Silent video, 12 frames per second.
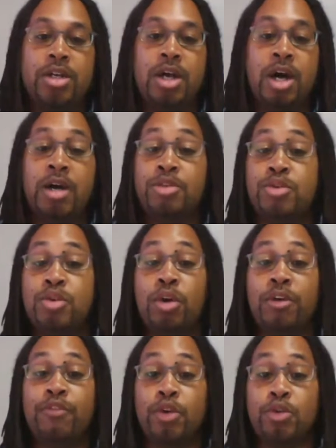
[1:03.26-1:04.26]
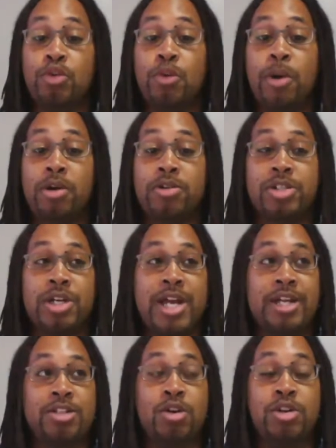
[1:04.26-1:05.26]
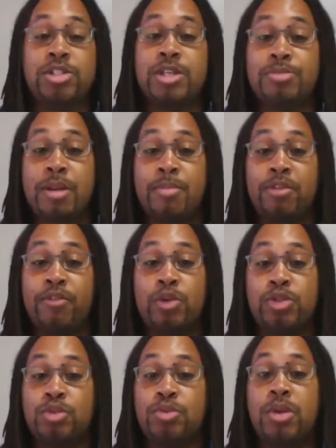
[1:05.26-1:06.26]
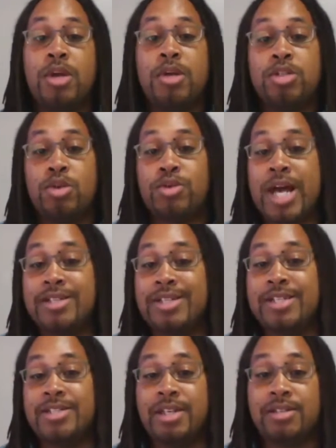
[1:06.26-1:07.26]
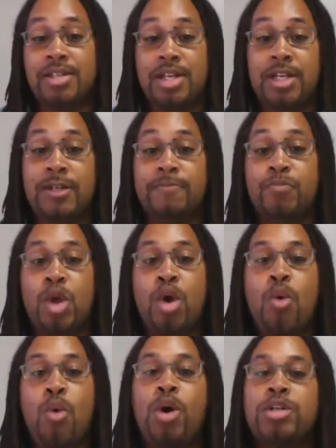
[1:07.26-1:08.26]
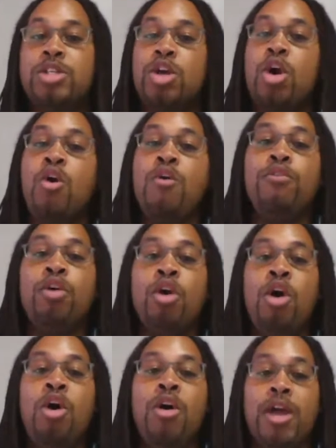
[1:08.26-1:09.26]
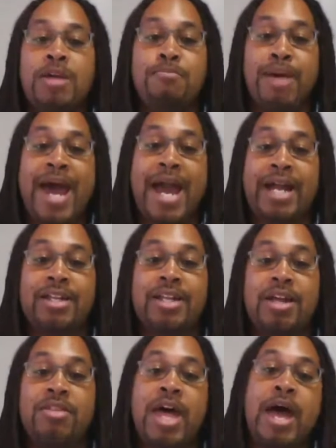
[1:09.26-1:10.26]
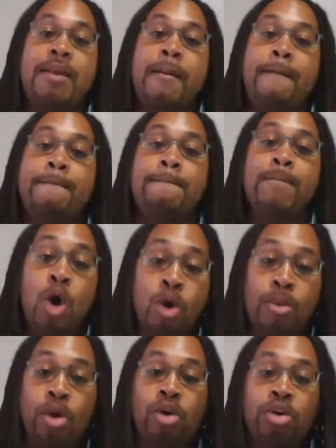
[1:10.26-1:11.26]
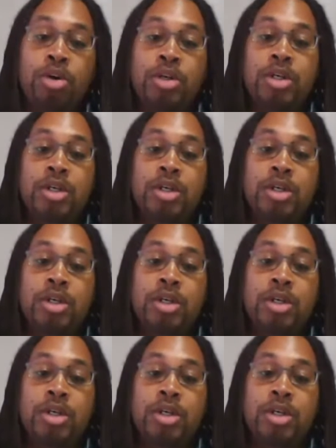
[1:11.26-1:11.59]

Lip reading: New York for Google Partners Connect on September the 1st, 2016, was the overall impact that mobile